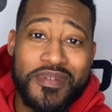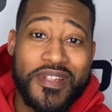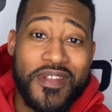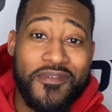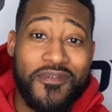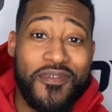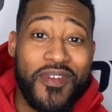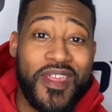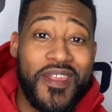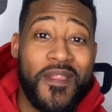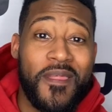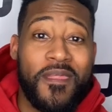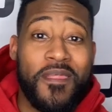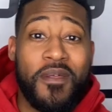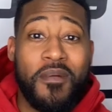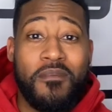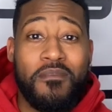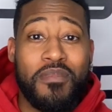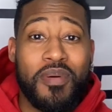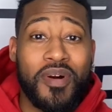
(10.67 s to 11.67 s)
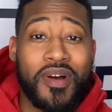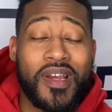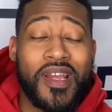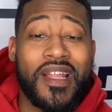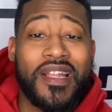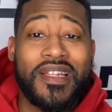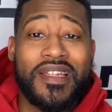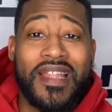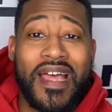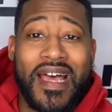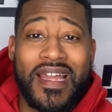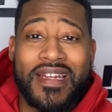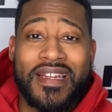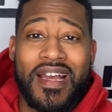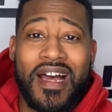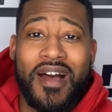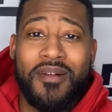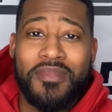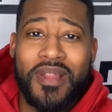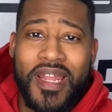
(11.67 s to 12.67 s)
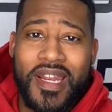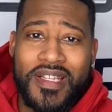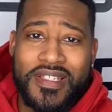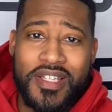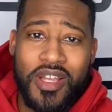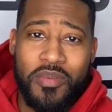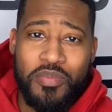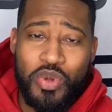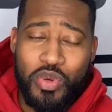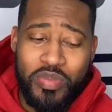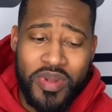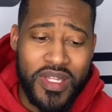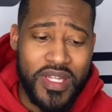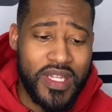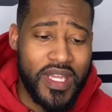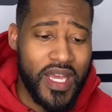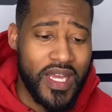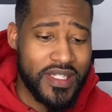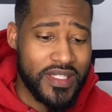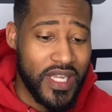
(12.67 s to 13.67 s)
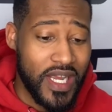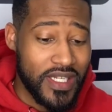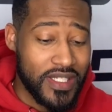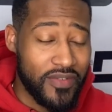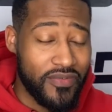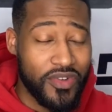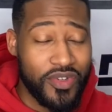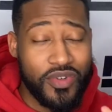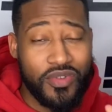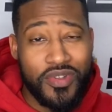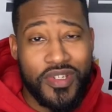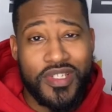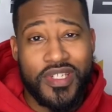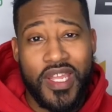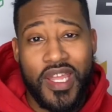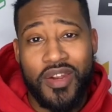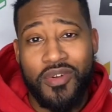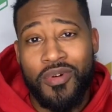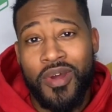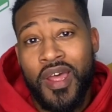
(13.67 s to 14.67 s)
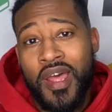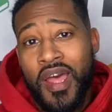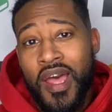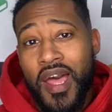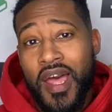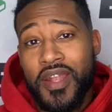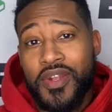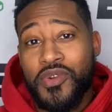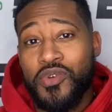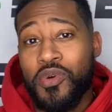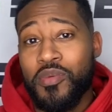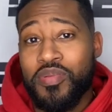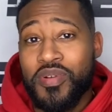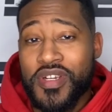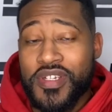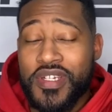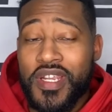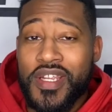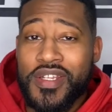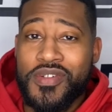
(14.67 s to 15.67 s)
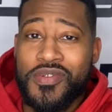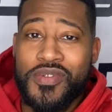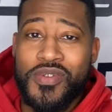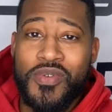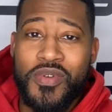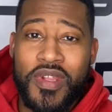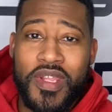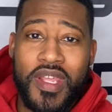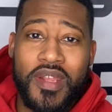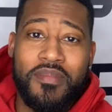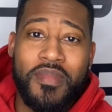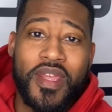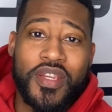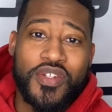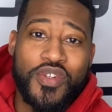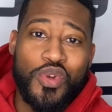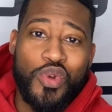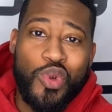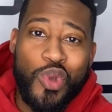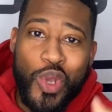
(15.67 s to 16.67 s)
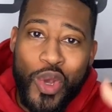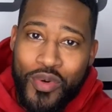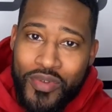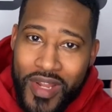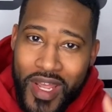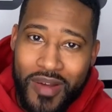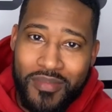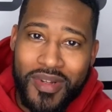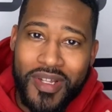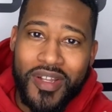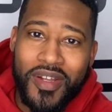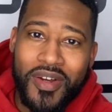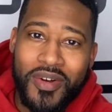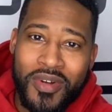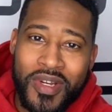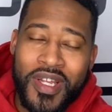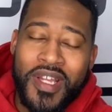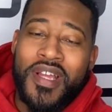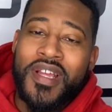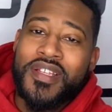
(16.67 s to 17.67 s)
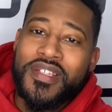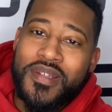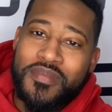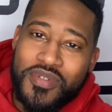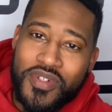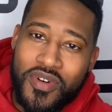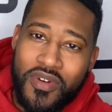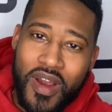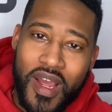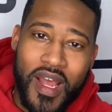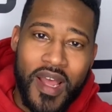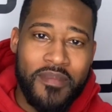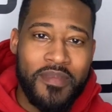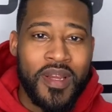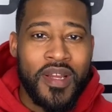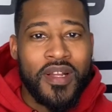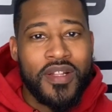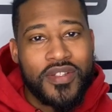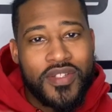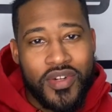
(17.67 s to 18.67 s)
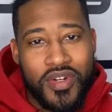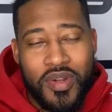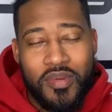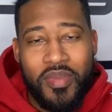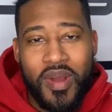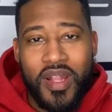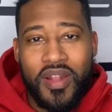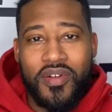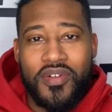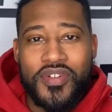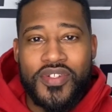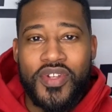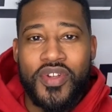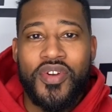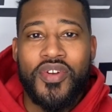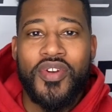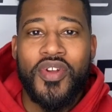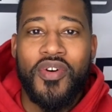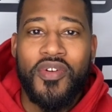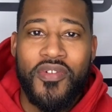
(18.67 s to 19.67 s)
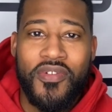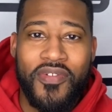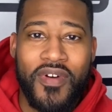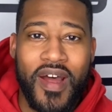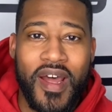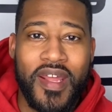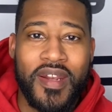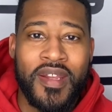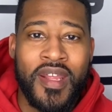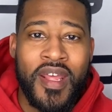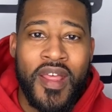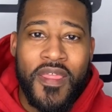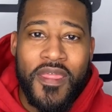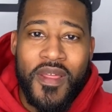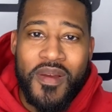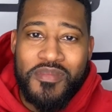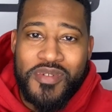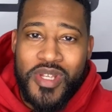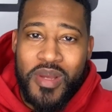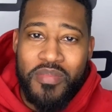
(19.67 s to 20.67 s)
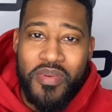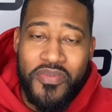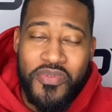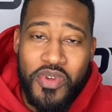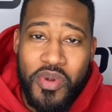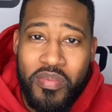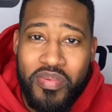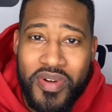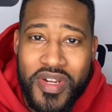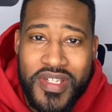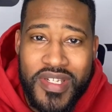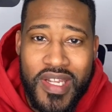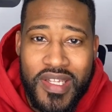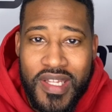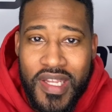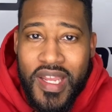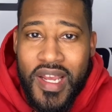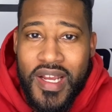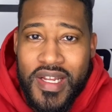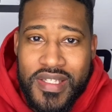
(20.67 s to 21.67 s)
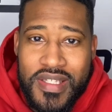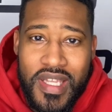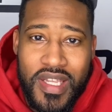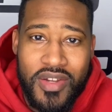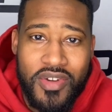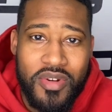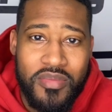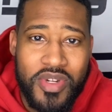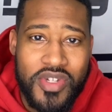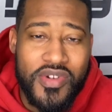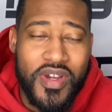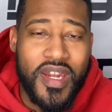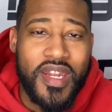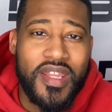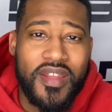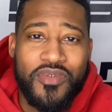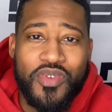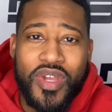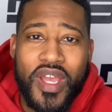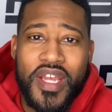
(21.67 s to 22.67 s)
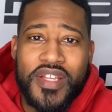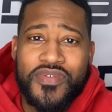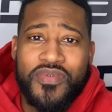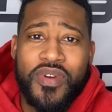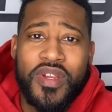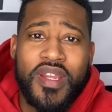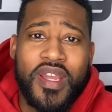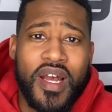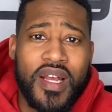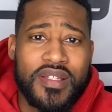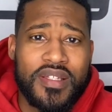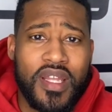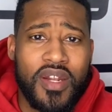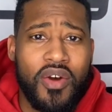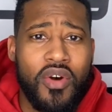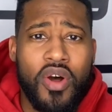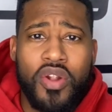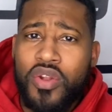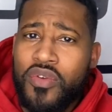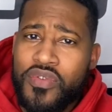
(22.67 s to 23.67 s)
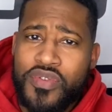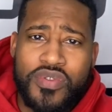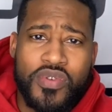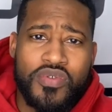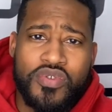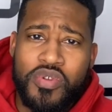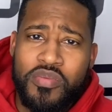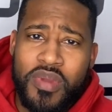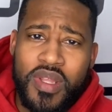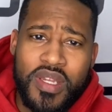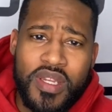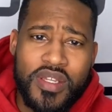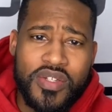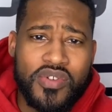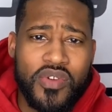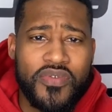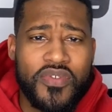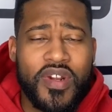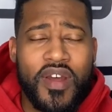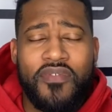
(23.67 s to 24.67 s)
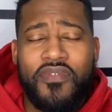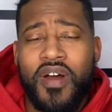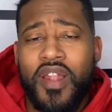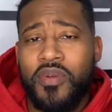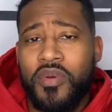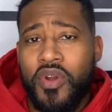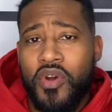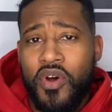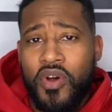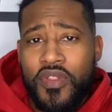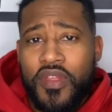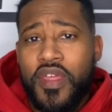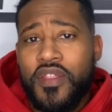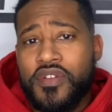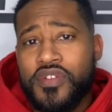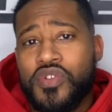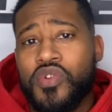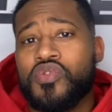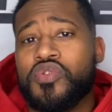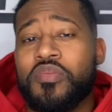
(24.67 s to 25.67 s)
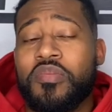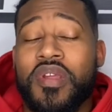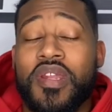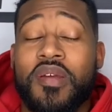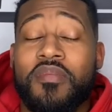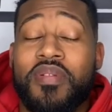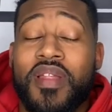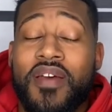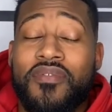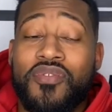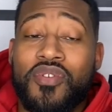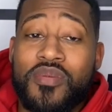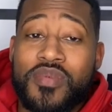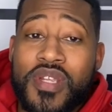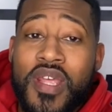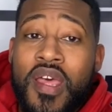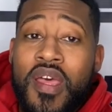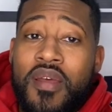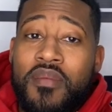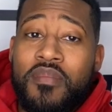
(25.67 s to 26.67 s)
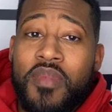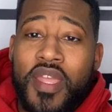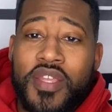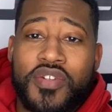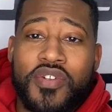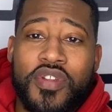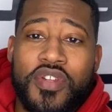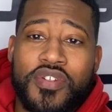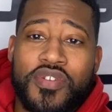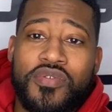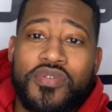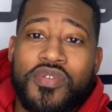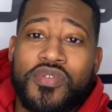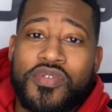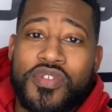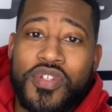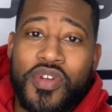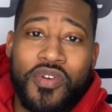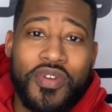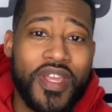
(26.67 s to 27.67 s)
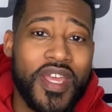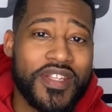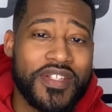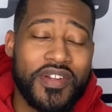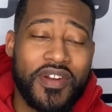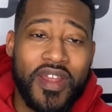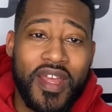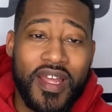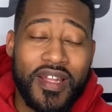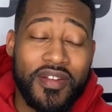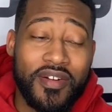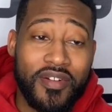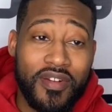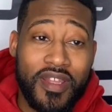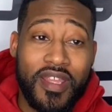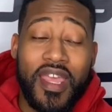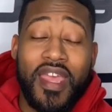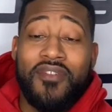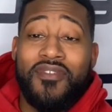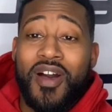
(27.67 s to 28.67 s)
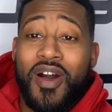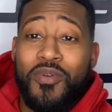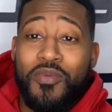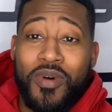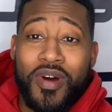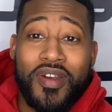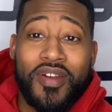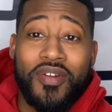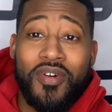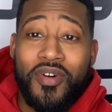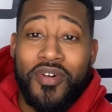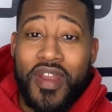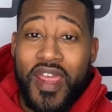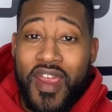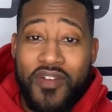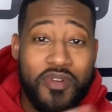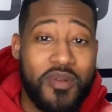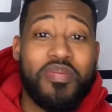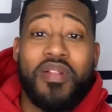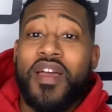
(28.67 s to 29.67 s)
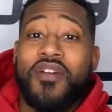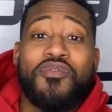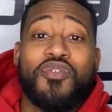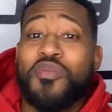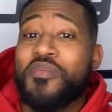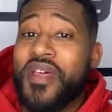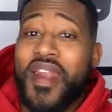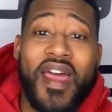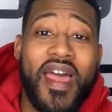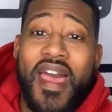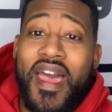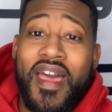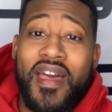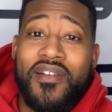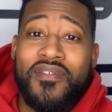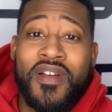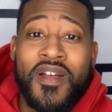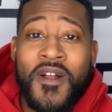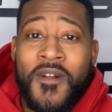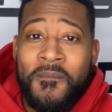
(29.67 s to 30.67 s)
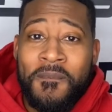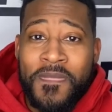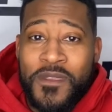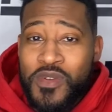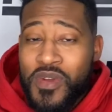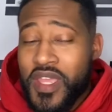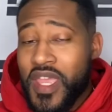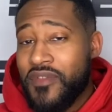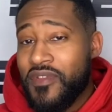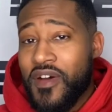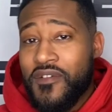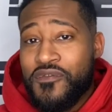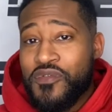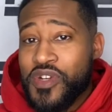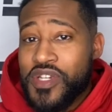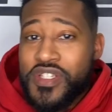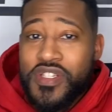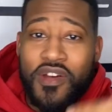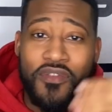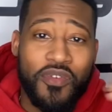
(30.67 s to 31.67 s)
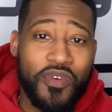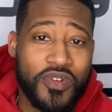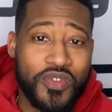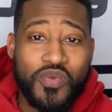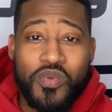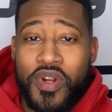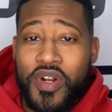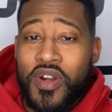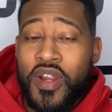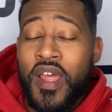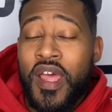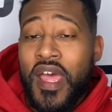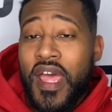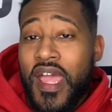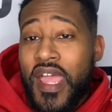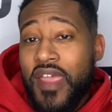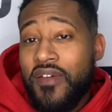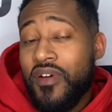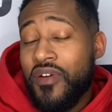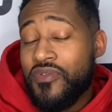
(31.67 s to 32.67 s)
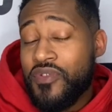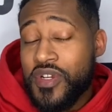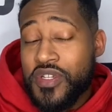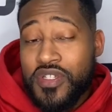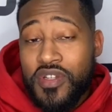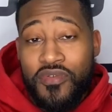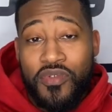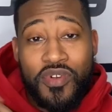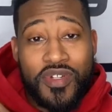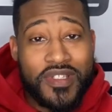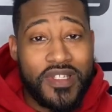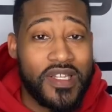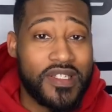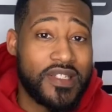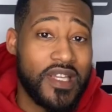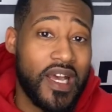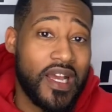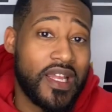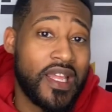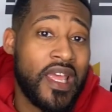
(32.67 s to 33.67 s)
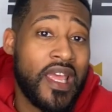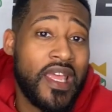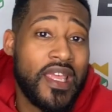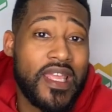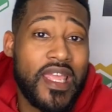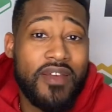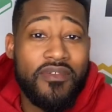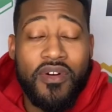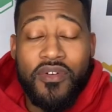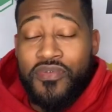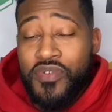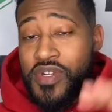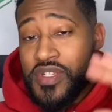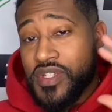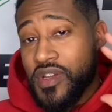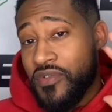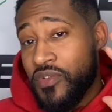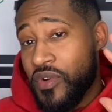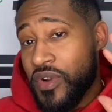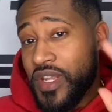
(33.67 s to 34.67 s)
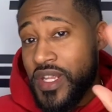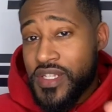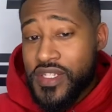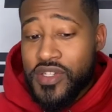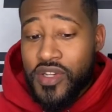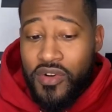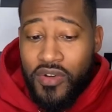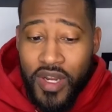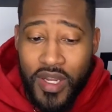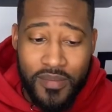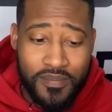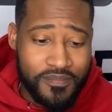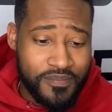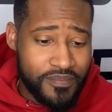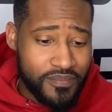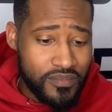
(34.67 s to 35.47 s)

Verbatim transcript: defeatthebook.com. Let us help you beat the odds, guys. If you're new to the channel, I do appreciate you tuning in. Make sure you go down below, subscribe, turn the bell on so you're notified. Thumbs up if you appreciate the content. I'm going to be trying to give you guys free content all over social media. So if you're not following all the other social media platforms, make sure that you do so. Yesterday, I literally gave out one on every platform that I had. So I gave out free stuff on Twitter. I gave out free stuff on TikTok. Gave out free stuff on Instagram